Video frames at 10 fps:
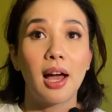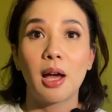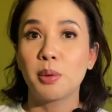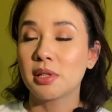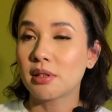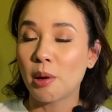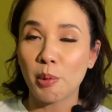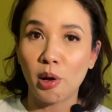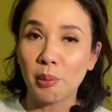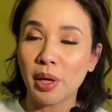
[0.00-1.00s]
I will
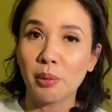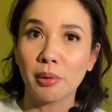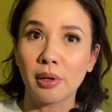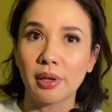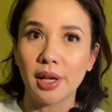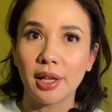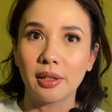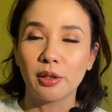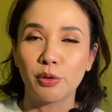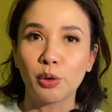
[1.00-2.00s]
stop all my work
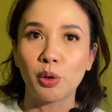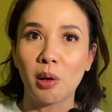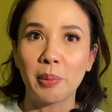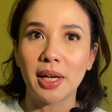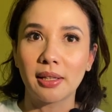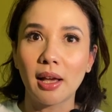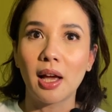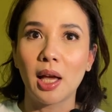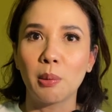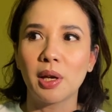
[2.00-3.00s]
and devote all my
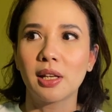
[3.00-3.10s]
time.